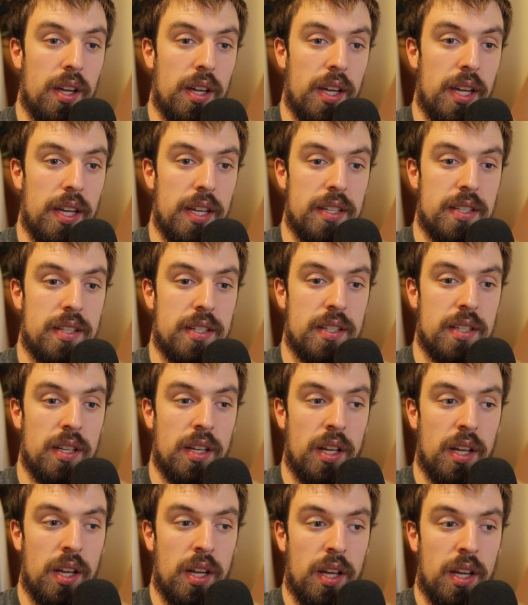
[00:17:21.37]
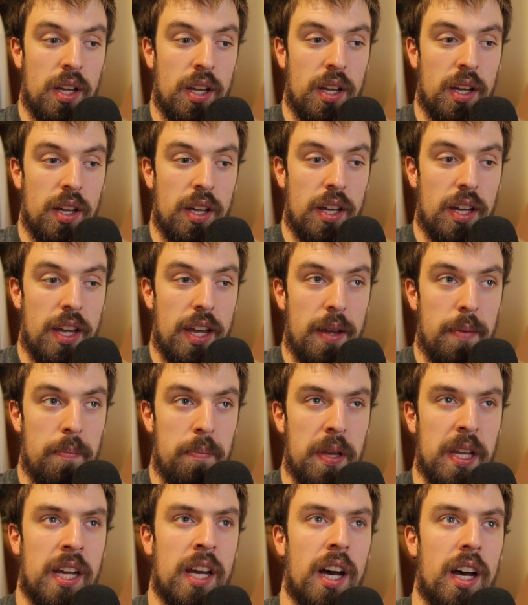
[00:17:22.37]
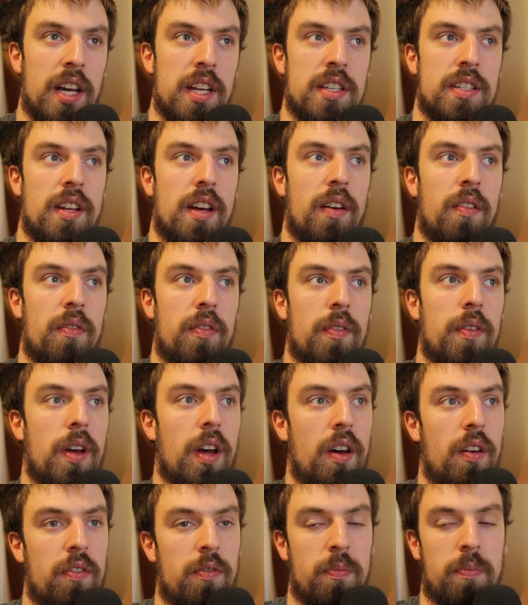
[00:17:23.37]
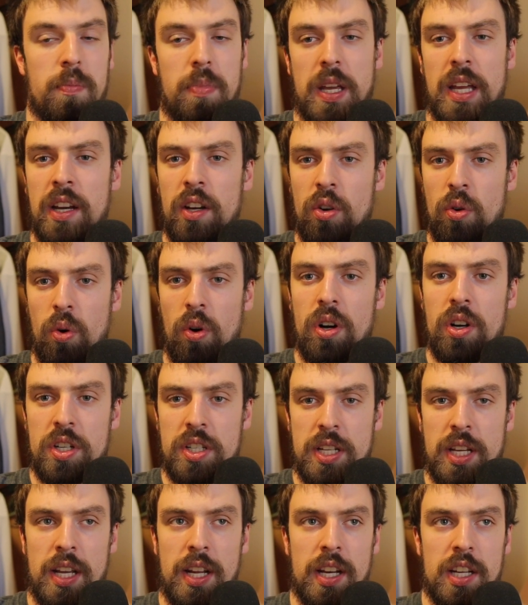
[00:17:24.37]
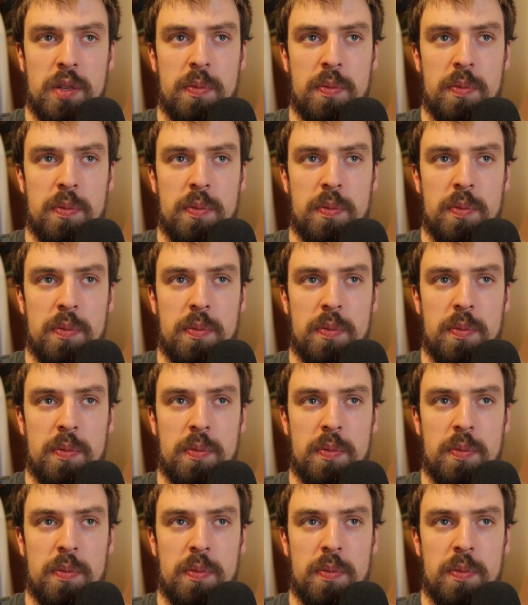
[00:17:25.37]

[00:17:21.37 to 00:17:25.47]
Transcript: It's because of being quarantined,